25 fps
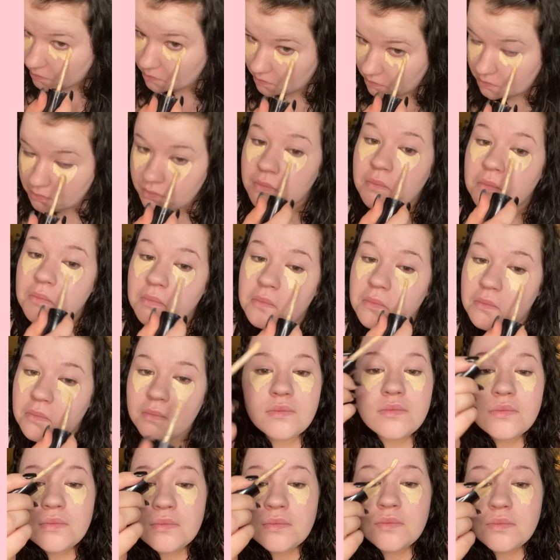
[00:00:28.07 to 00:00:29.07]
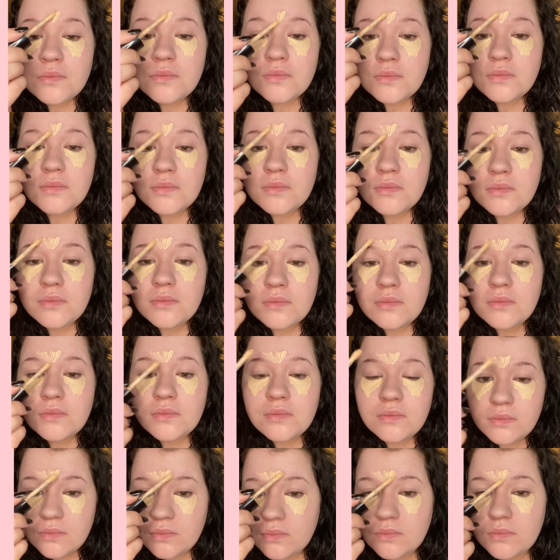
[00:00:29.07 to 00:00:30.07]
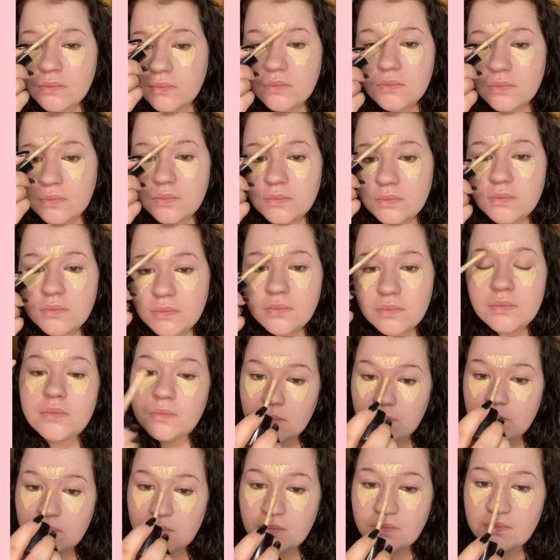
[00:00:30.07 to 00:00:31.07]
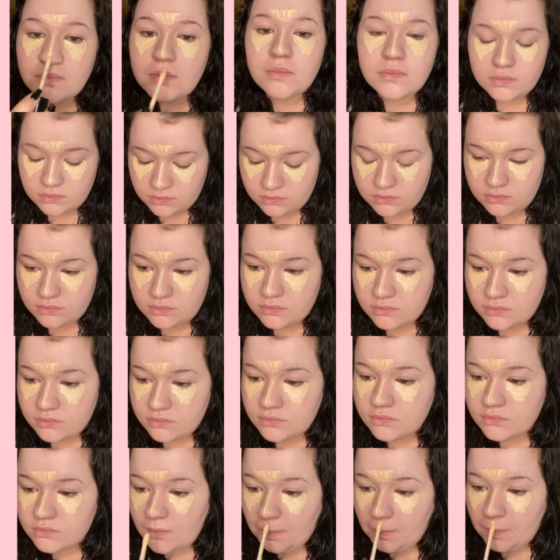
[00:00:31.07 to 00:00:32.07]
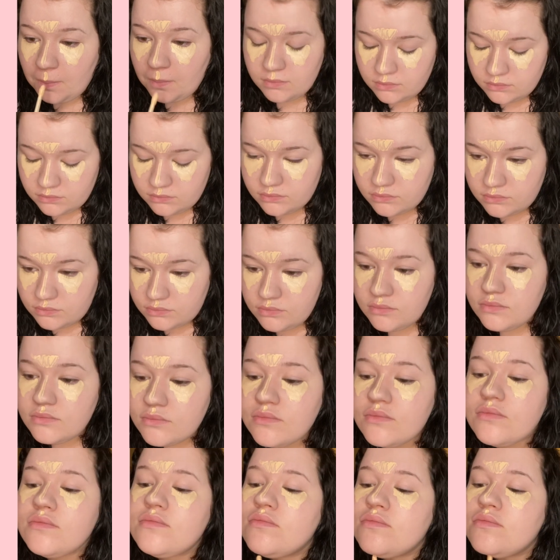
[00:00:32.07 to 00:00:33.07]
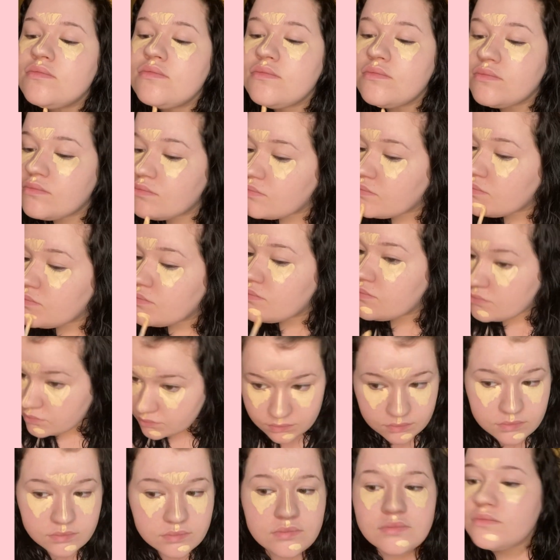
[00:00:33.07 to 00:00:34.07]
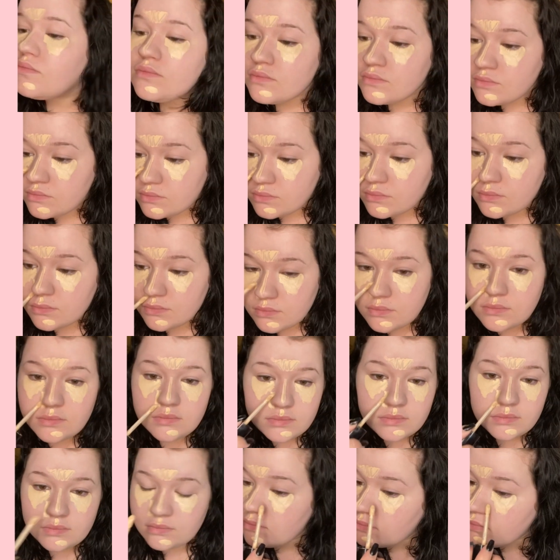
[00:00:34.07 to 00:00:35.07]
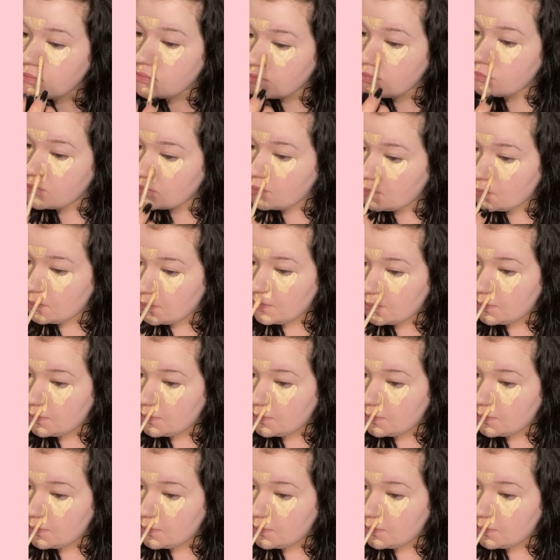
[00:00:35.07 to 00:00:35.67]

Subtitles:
my eyes, on my forehead, down my nose, on my cupid's bow, on my chin, and